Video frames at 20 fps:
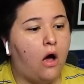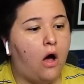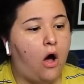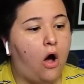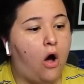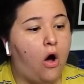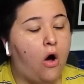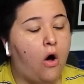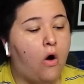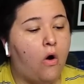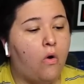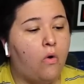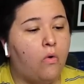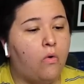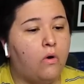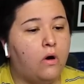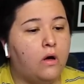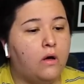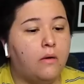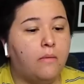
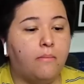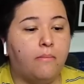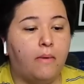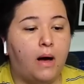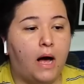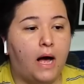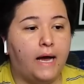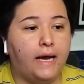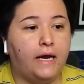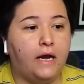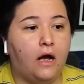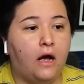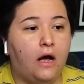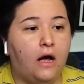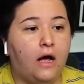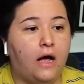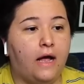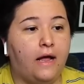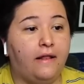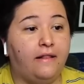Oh, my
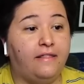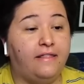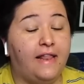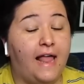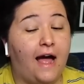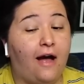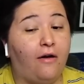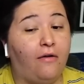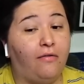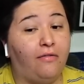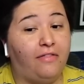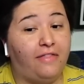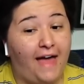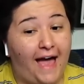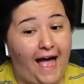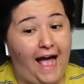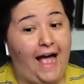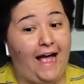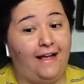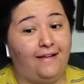God. Now
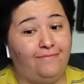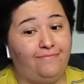that...